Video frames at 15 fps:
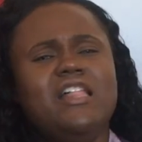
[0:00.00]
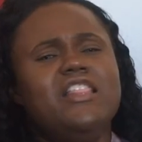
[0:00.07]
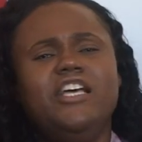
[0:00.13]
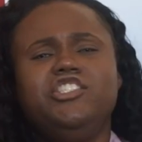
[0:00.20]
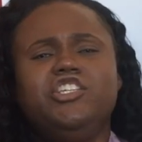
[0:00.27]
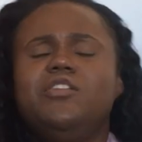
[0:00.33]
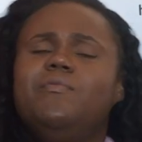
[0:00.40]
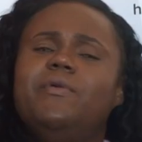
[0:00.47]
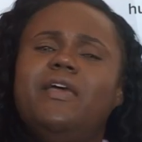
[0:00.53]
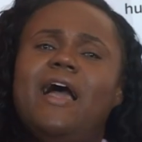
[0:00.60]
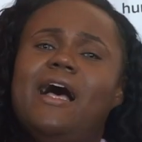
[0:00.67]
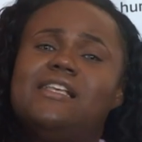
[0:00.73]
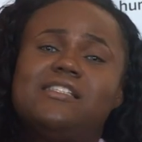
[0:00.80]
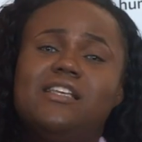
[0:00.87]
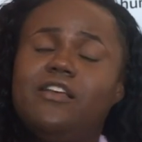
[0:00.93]
They shouldn't be
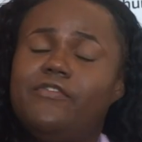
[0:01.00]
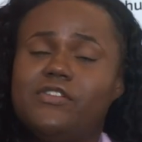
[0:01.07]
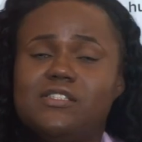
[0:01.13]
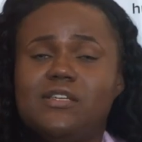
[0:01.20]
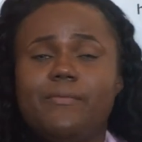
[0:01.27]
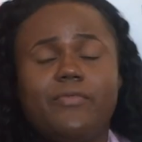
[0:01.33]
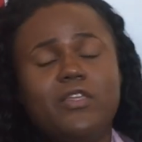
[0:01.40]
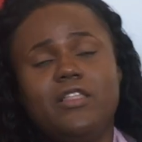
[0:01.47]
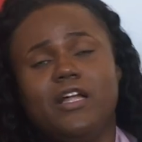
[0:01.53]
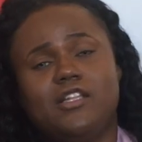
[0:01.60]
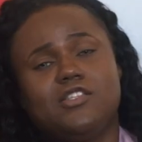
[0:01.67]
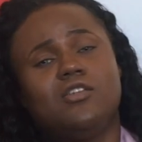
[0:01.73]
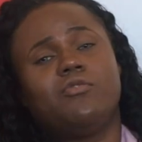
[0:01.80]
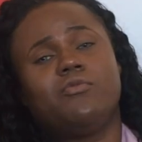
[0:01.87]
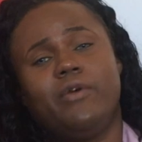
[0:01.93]
asking for something
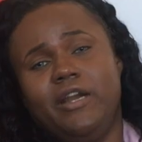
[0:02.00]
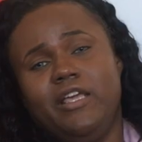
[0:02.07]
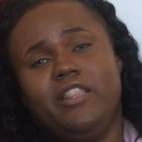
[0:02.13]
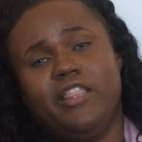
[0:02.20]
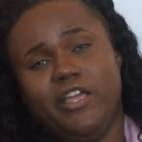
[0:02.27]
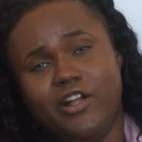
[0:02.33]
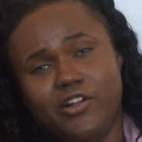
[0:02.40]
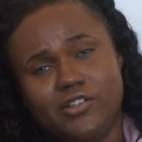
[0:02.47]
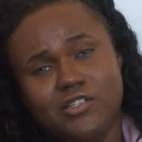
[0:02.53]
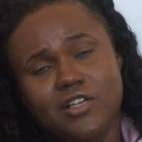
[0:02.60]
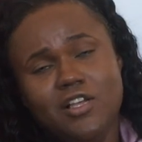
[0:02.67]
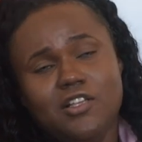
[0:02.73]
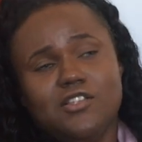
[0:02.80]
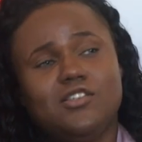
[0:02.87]
that's already theirs.